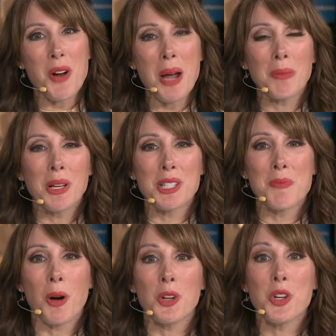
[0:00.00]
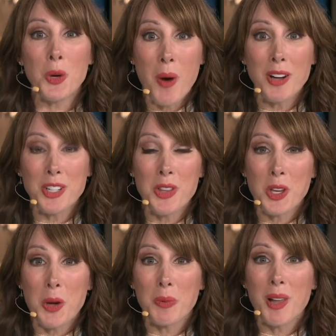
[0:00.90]
I'm Lisa Martin. You're watching
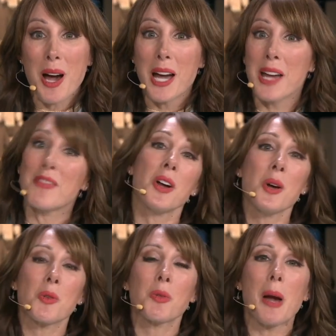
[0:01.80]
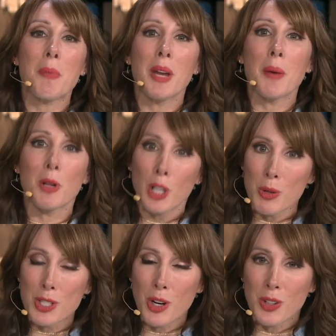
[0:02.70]
theCUBE live, wrapping up
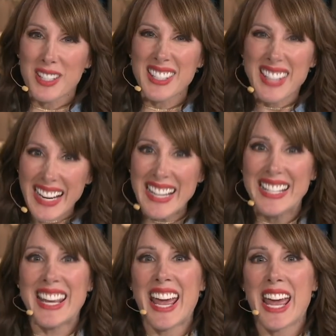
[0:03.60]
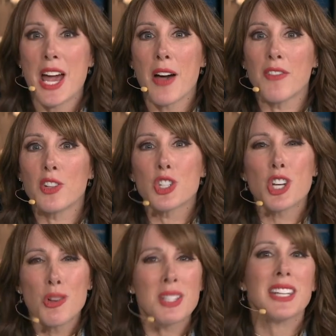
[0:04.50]
close our second day of
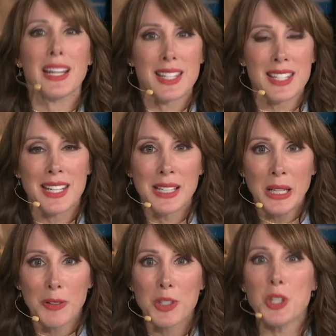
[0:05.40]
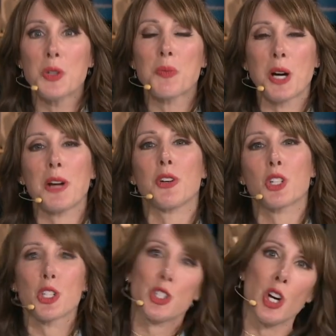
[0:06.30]
two sets of CUBE coverage.
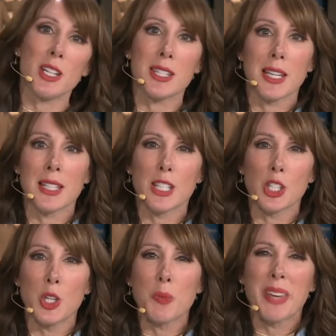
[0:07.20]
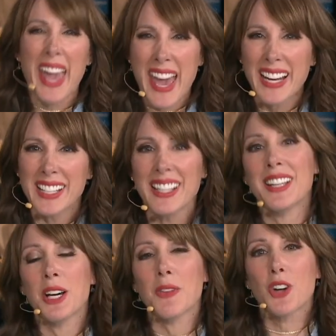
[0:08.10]
As John says, it's a CUBE cannon
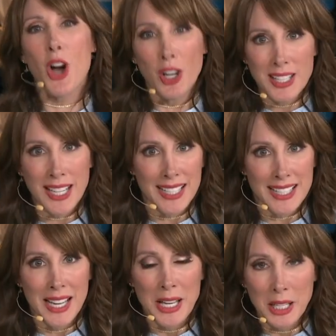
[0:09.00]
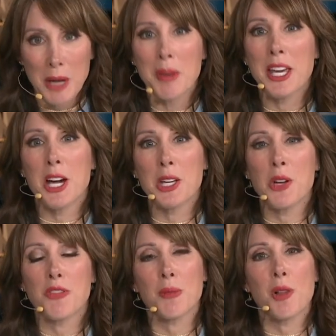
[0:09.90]
of content coming at
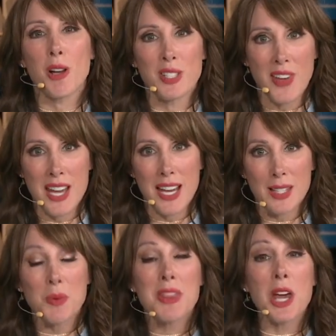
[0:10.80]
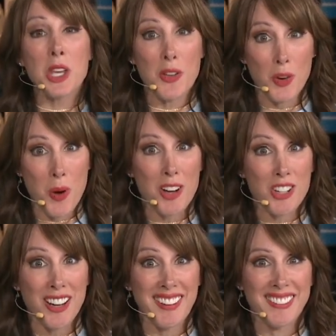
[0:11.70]
you from Las Vegas. We thank you for
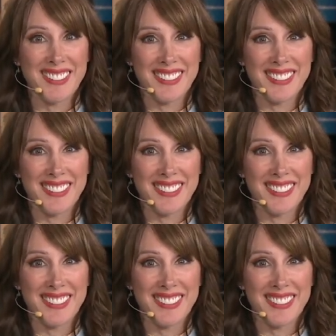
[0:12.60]
watching.